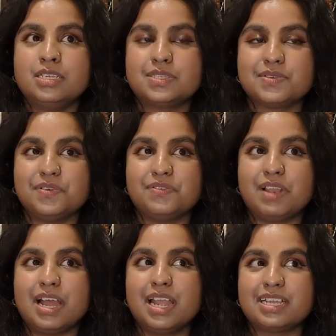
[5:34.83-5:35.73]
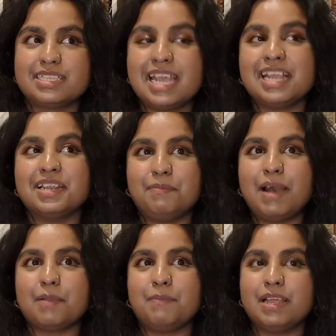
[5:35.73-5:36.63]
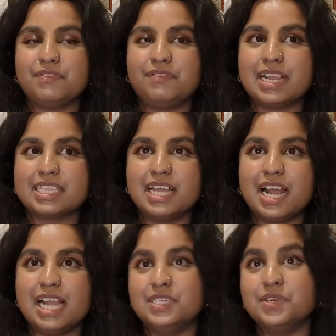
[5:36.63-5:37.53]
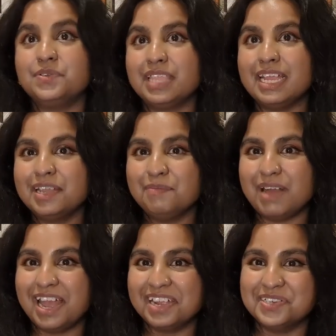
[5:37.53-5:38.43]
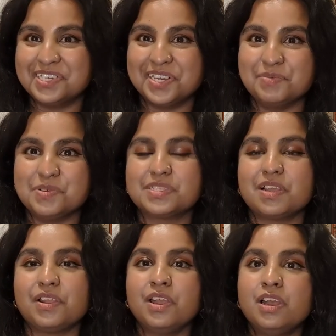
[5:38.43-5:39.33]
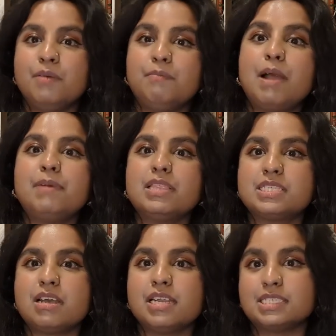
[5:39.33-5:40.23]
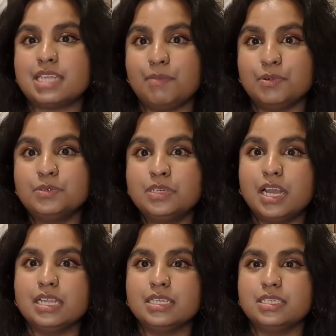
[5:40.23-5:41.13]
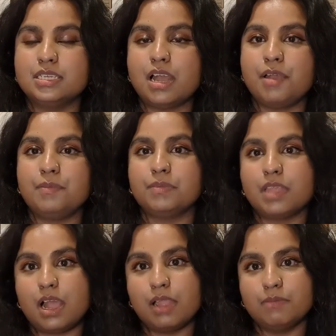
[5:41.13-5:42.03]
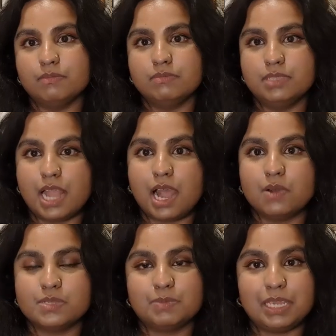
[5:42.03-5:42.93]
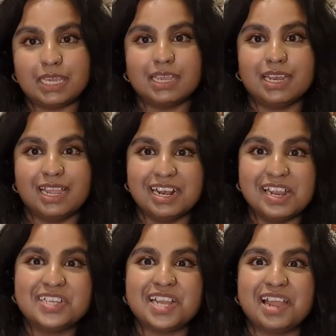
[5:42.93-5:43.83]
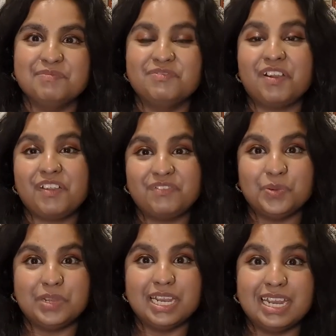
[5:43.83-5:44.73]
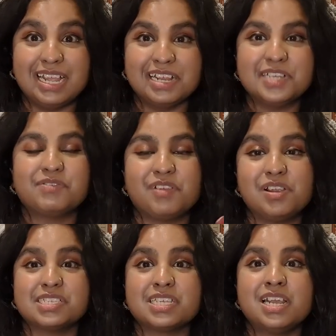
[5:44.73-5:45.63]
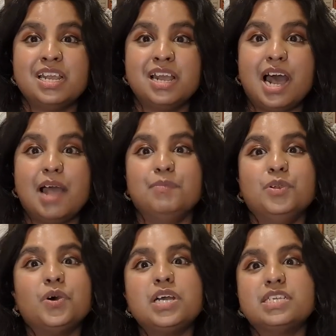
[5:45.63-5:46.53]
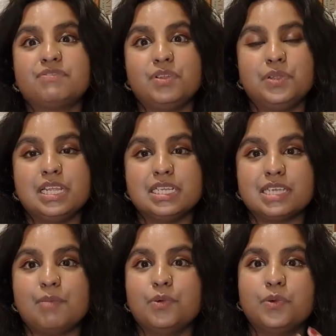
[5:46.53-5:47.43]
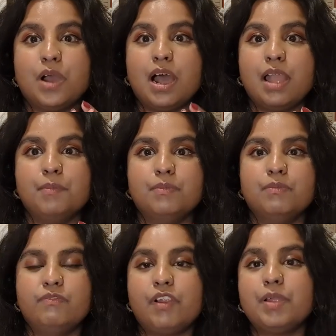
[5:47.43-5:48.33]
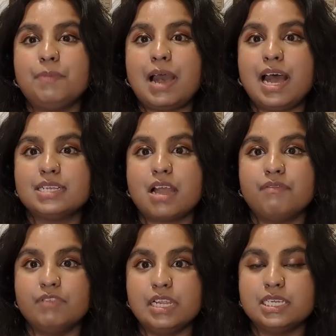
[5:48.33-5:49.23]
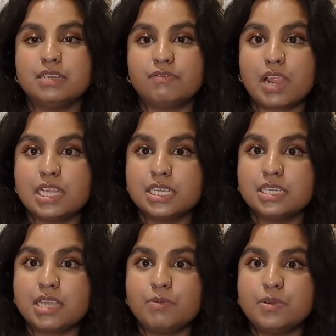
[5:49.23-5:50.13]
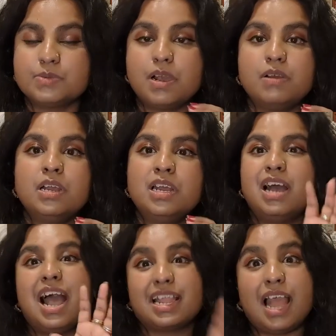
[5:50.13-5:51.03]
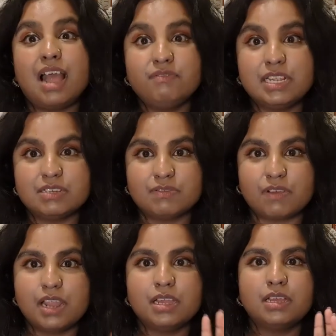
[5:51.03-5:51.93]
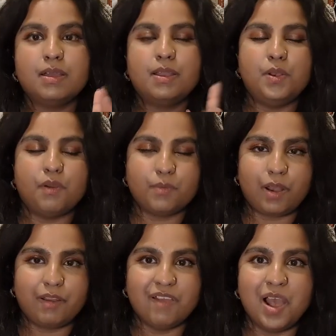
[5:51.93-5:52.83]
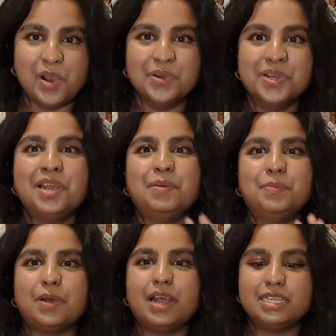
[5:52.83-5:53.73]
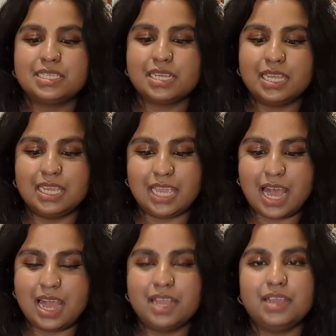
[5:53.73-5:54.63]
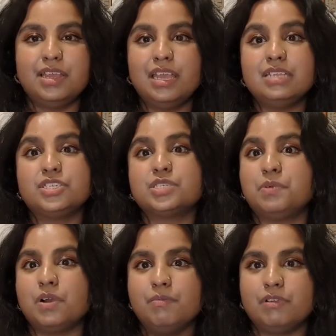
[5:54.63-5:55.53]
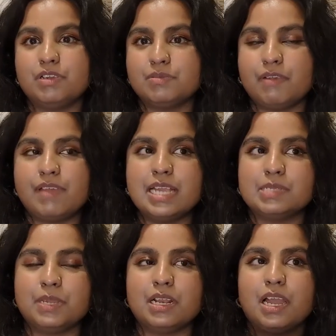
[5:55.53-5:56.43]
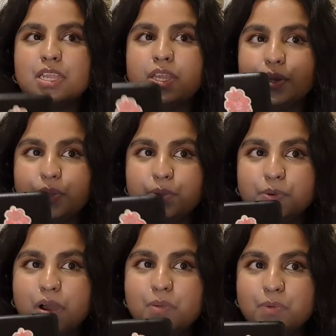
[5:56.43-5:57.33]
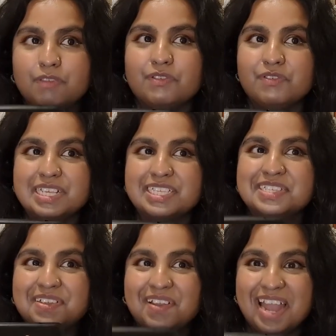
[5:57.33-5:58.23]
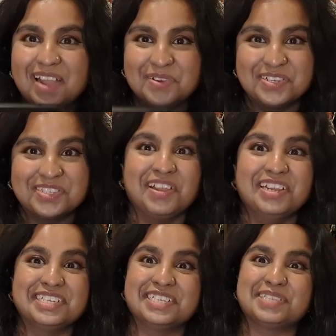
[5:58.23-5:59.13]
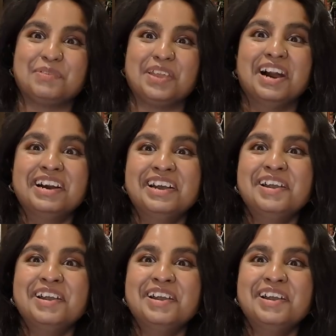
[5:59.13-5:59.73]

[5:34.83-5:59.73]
sort of like taken aback by the fact that I don't think in my language anymore. So my mother tongue is Tamil, and I'm now speaking in English. I am very fluent in English, whereas I'm not as fluent in Tamil. I'm very bad at reading and writing in Tamil as well. I can read and write, not very well, but yeah, it just put a mirror to my face being like, you are one of the reasons your language is going to disappear,